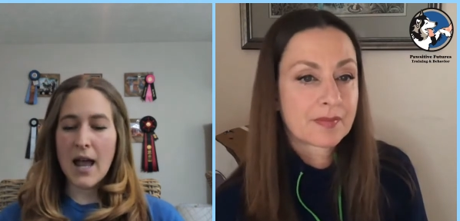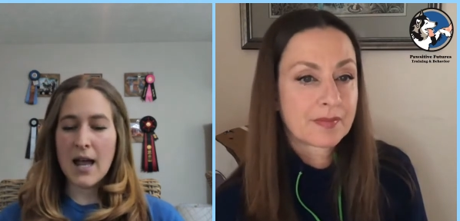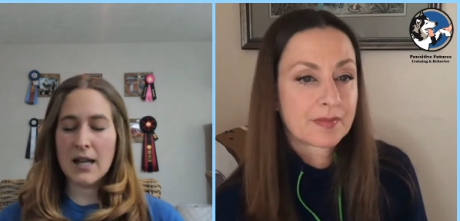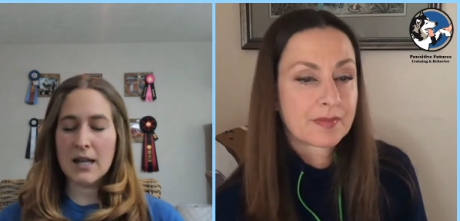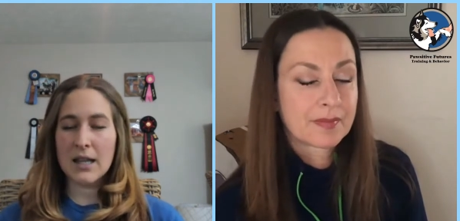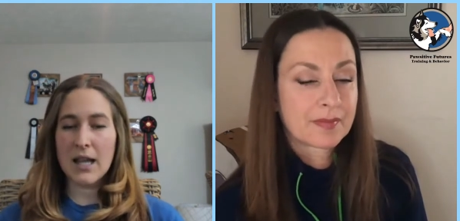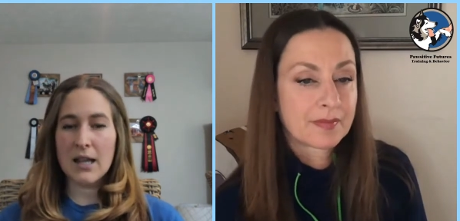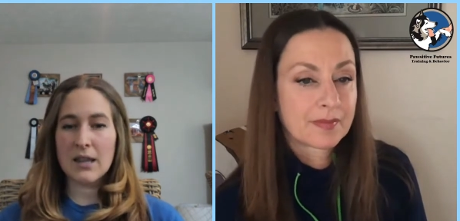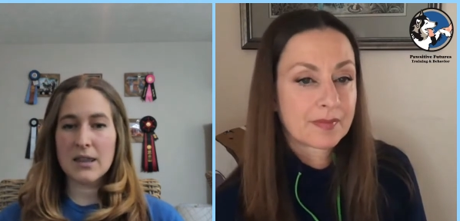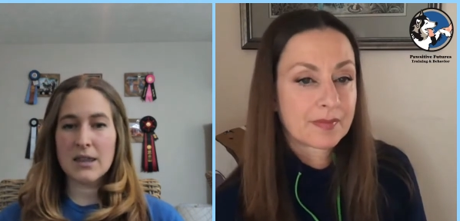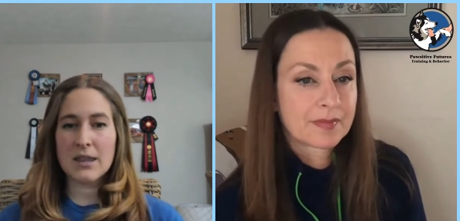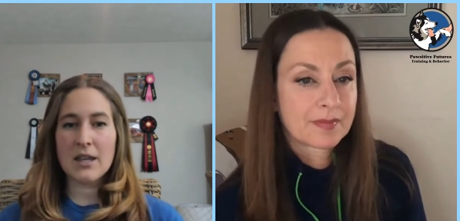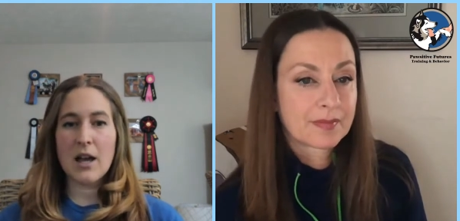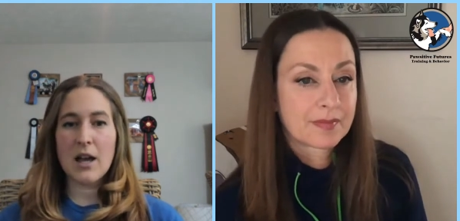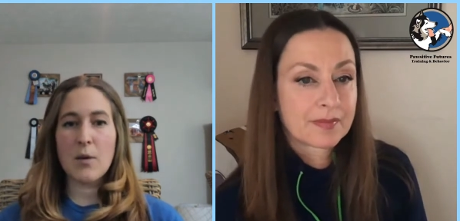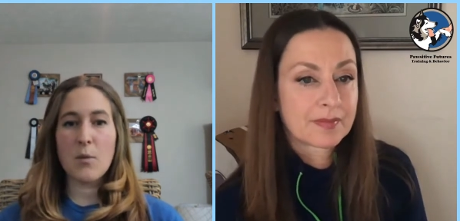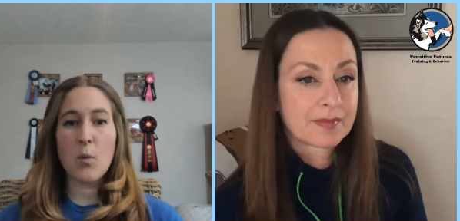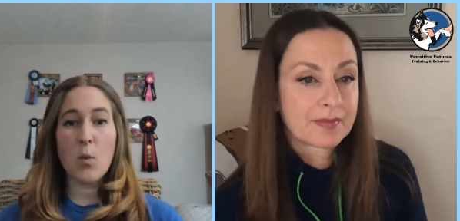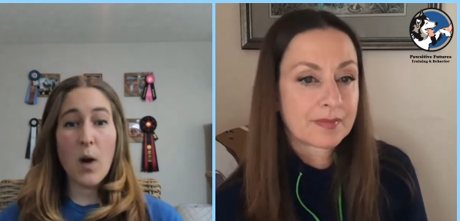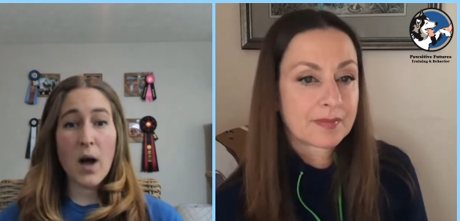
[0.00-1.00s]
Speaker 1: and let
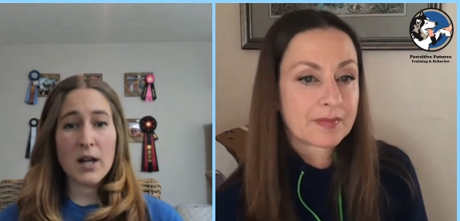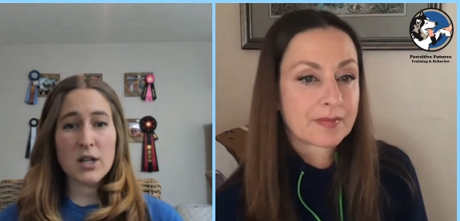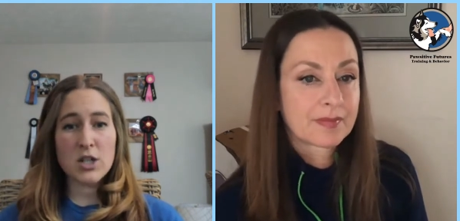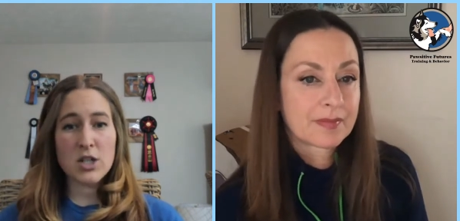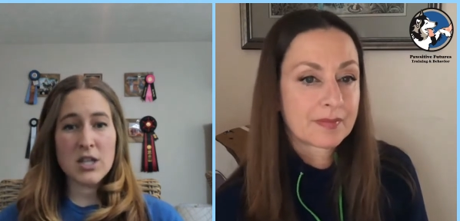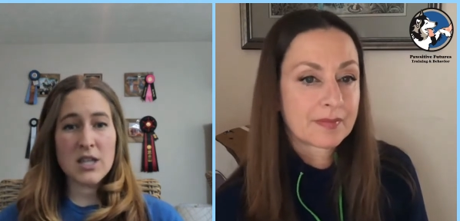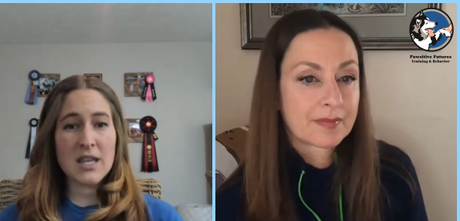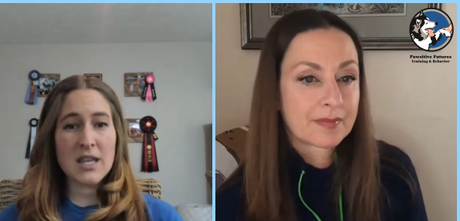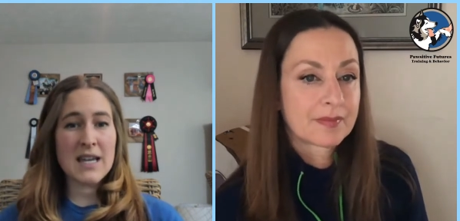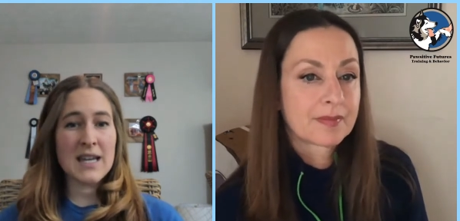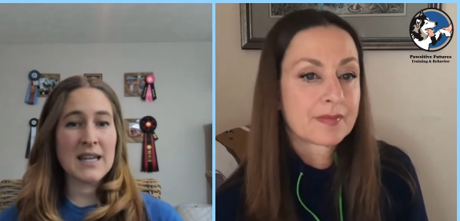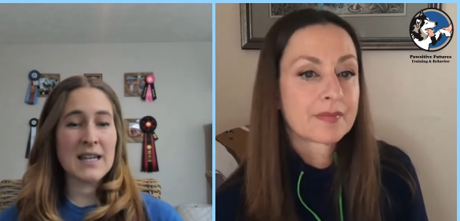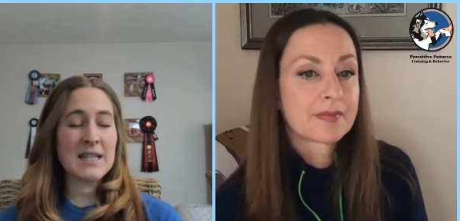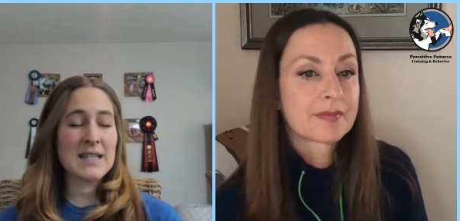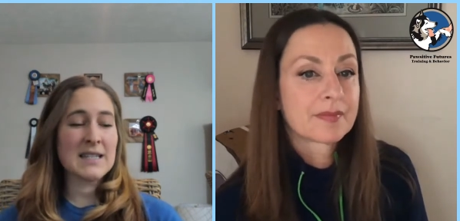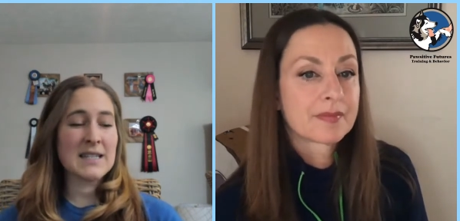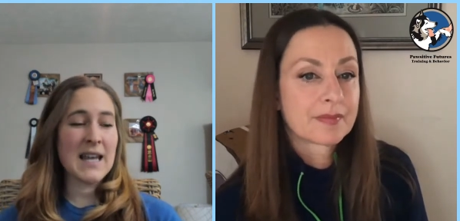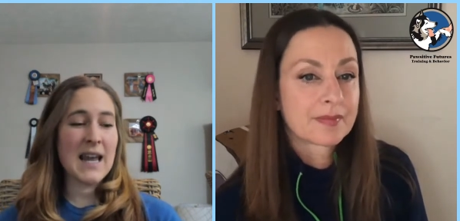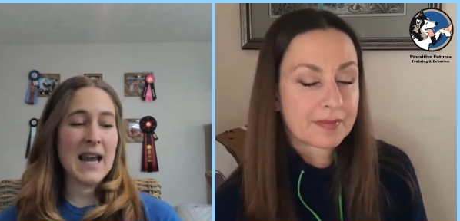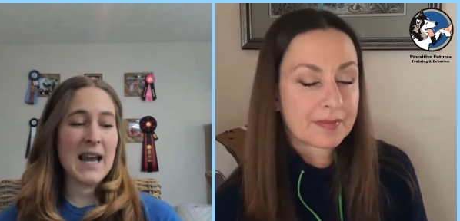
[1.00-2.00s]
them watch
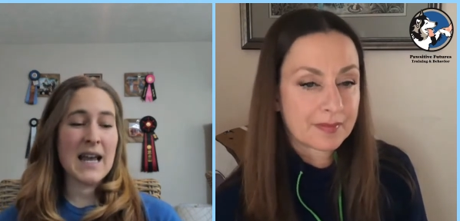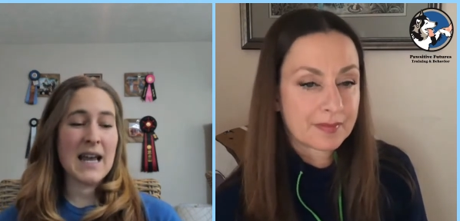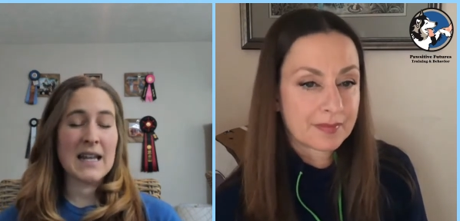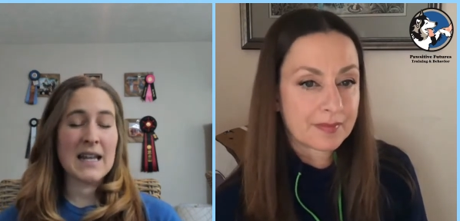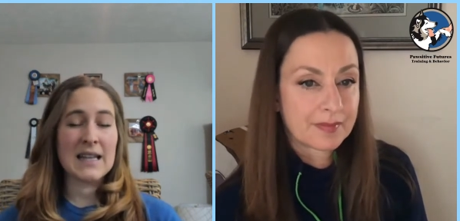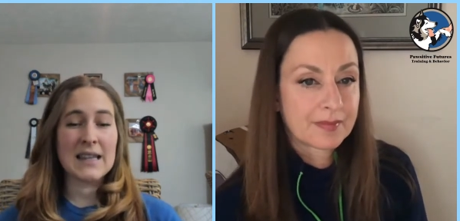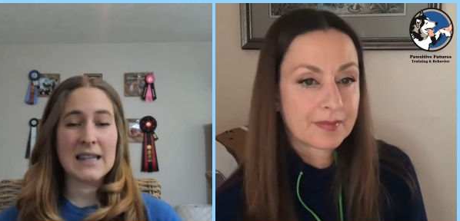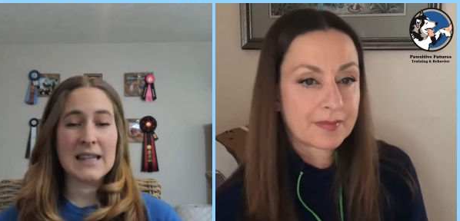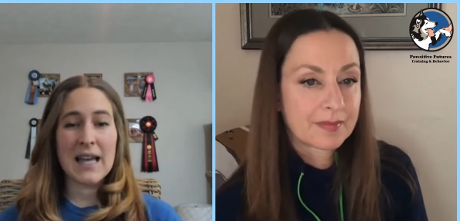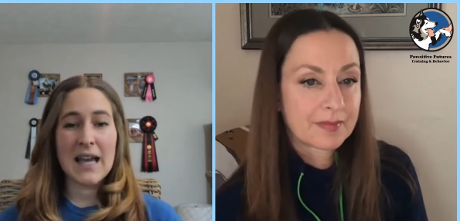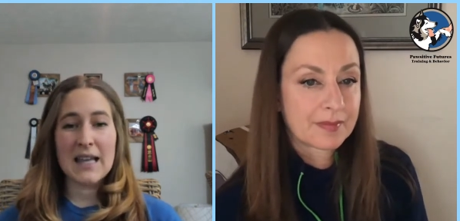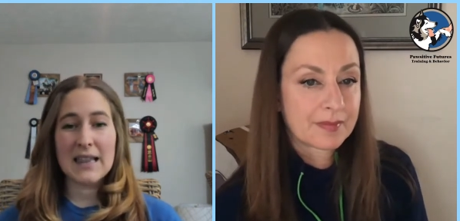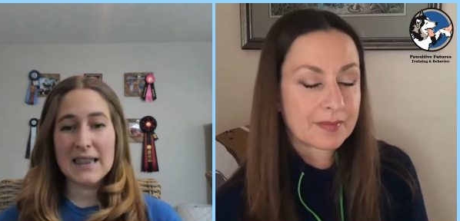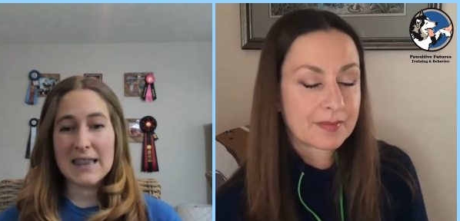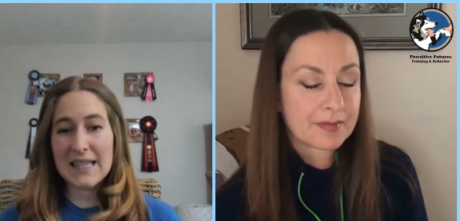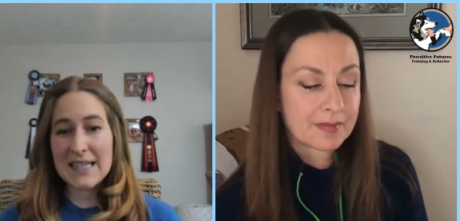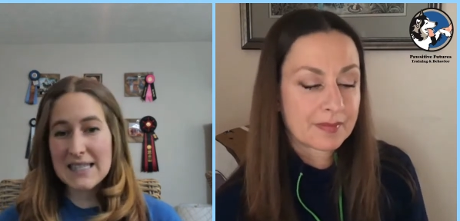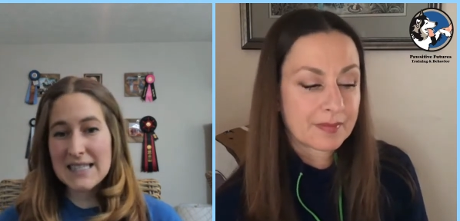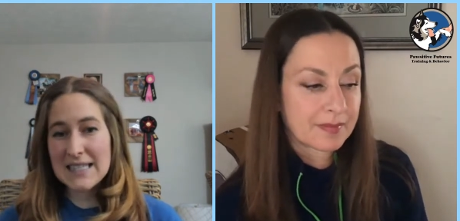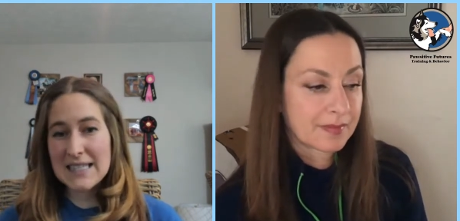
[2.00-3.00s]
things and
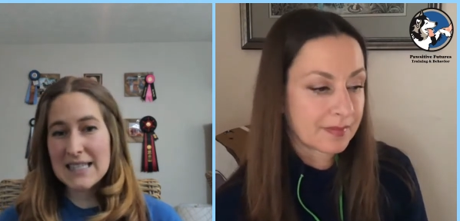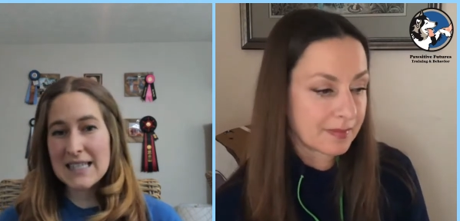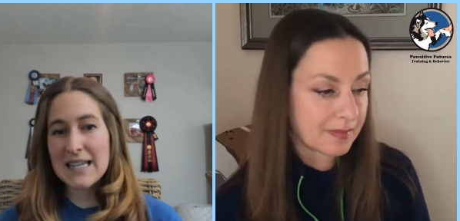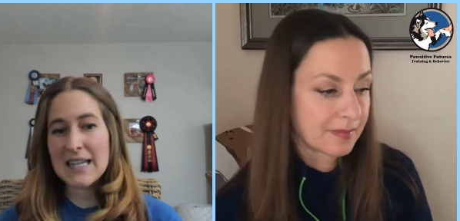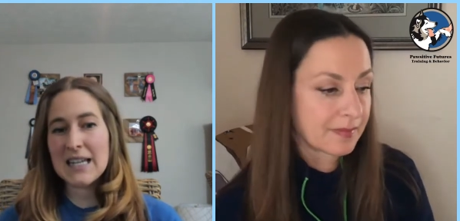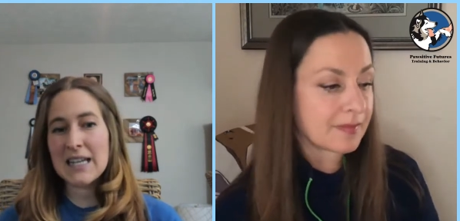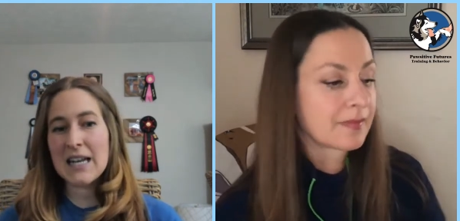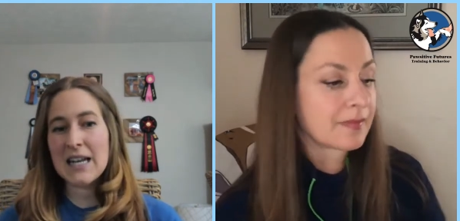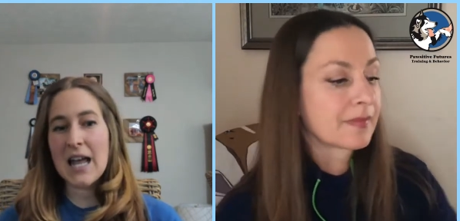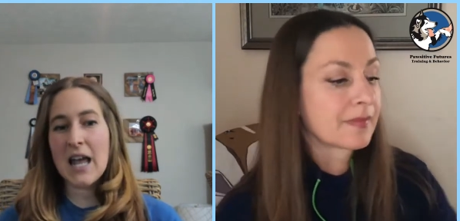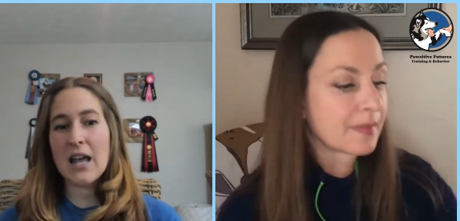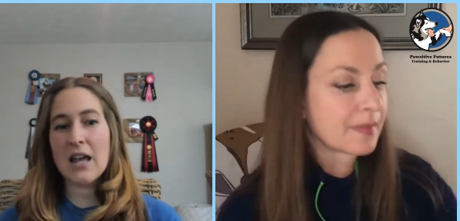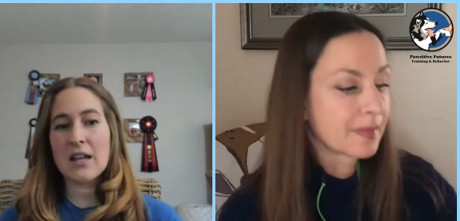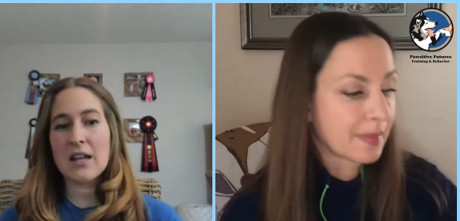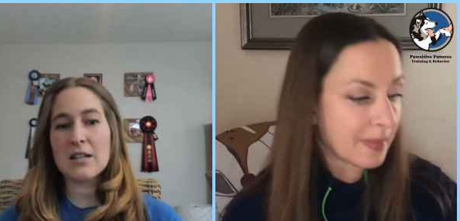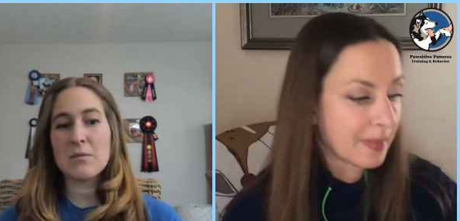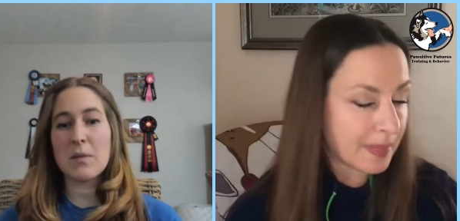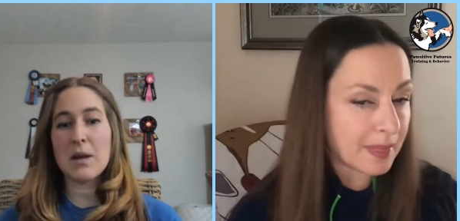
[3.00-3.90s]
listen. And